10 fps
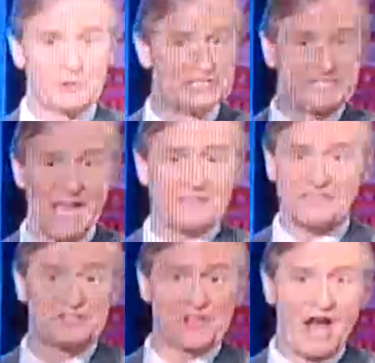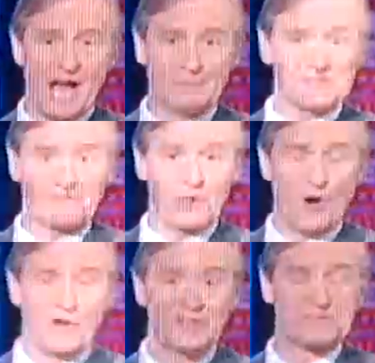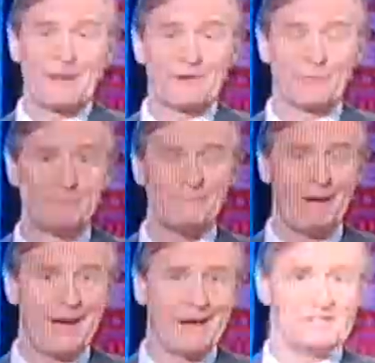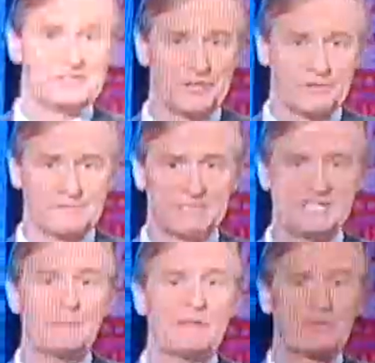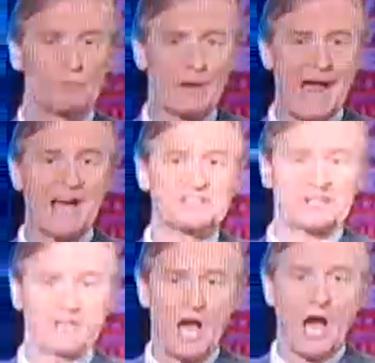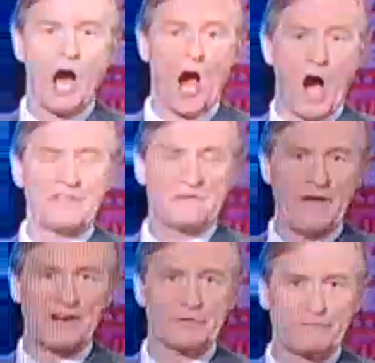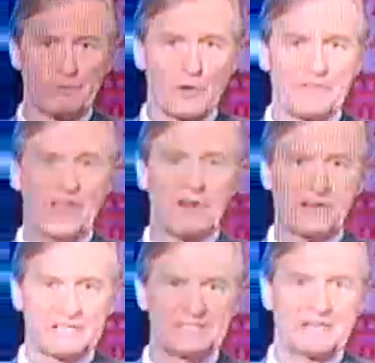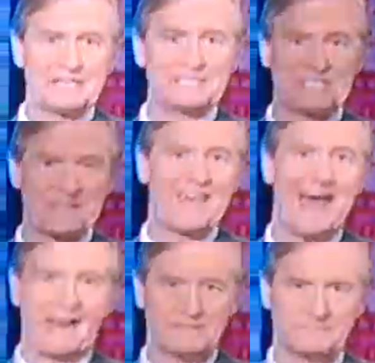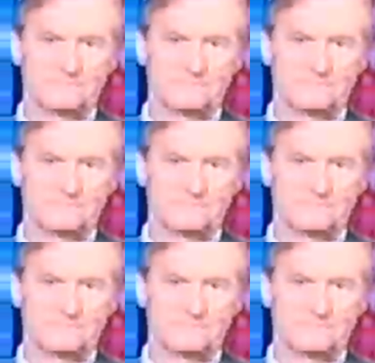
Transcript: could take the jobs of all those men and women behind you. Tell me the reaction on the factory floor there in Kentucky to that.